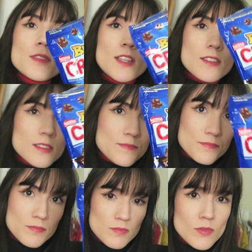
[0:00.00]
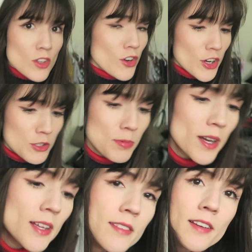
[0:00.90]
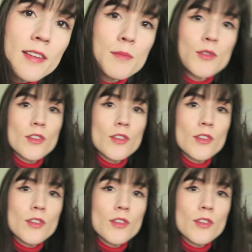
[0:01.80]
these crunch bites as I move